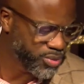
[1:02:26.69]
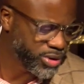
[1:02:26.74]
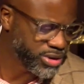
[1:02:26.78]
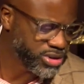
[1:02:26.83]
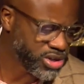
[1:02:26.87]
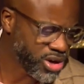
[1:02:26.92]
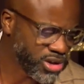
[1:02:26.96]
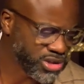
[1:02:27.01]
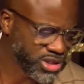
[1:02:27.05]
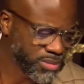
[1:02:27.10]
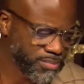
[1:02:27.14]
where it
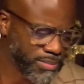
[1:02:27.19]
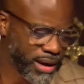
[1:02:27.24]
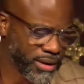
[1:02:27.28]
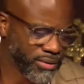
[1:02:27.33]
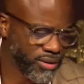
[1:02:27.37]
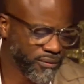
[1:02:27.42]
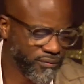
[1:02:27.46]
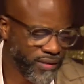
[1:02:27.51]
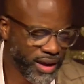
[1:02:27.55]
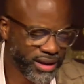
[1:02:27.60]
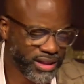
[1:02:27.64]
talks about
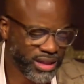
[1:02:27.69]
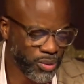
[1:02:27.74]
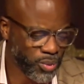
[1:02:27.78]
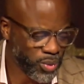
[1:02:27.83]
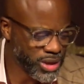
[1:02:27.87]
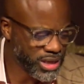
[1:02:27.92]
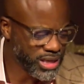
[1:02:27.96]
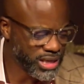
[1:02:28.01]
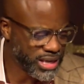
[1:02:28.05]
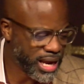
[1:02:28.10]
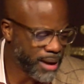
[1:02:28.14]
the fact that
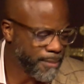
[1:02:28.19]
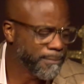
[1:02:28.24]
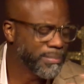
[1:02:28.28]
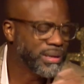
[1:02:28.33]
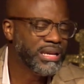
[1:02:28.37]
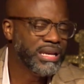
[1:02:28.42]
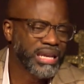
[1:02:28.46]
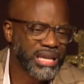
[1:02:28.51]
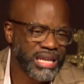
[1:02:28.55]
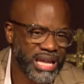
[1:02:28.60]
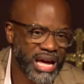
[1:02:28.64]
we cannot be
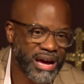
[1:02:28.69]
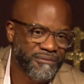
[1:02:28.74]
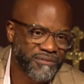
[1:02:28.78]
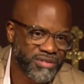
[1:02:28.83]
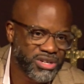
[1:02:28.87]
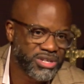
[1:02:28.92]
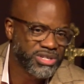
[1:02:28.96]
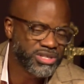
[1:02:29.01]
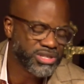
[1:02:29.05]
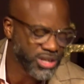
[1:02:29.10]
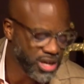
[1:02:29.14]

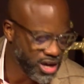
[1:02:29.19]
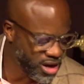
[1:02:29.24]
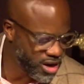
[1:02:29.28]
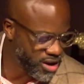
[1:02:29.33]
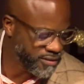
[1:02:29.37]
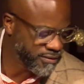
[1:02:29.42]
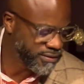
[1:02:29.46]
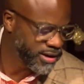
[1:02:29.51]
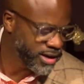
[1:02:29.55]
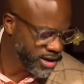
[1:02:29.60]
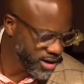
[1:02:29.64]
lovers
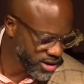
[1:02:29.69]
of